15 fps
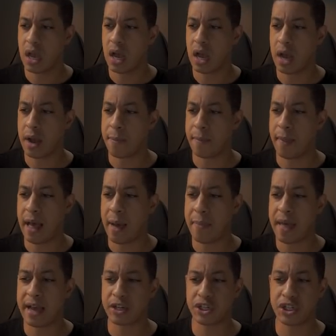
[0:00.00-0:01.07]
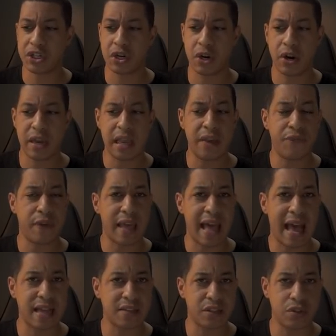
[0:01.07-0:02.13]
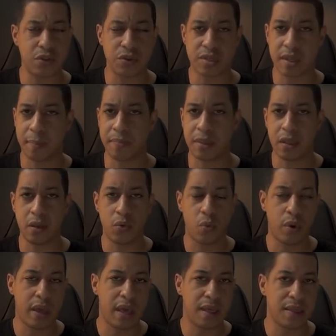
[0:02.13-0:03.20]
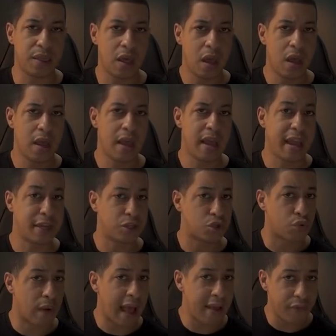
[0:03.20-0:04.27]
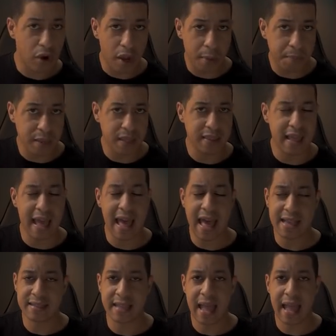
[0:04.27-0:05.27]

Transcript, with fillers: I'm not sure if it has to do something with a driver update that has to